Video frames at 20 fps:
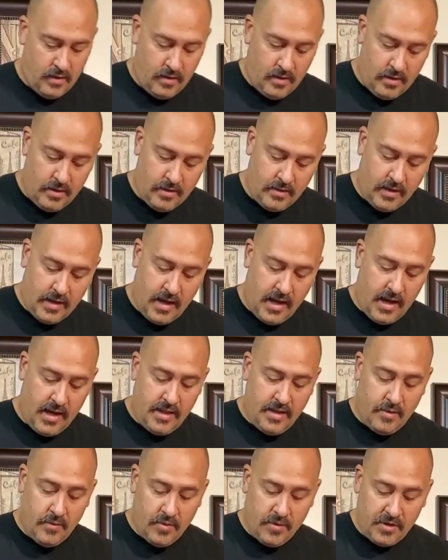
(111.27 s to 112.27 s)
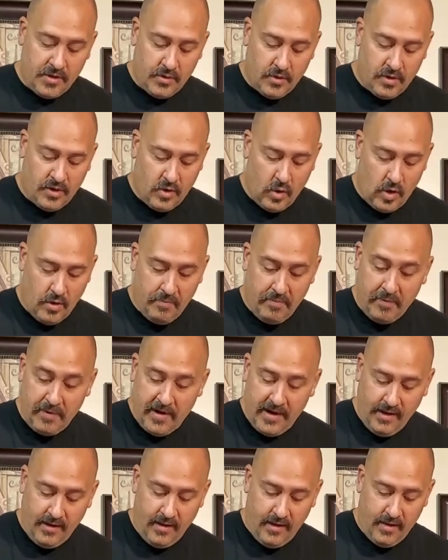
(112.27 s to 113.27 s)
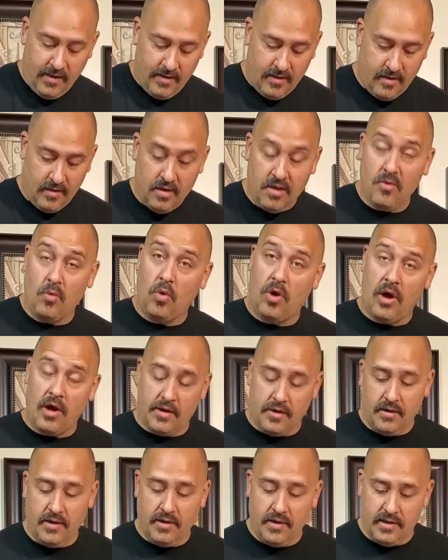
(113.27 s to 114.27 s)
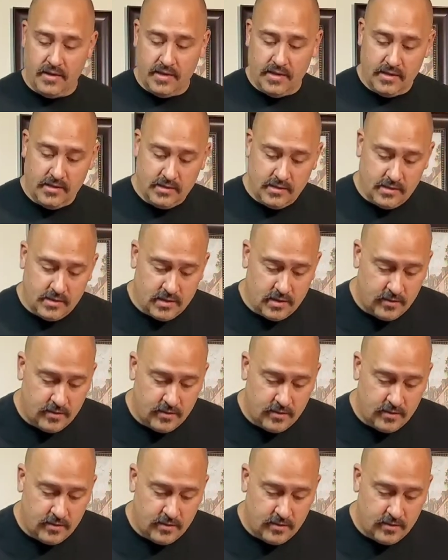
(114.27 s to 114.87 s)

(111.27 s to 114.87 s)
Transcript: okay, and then we're going to incorporate the water and the yeast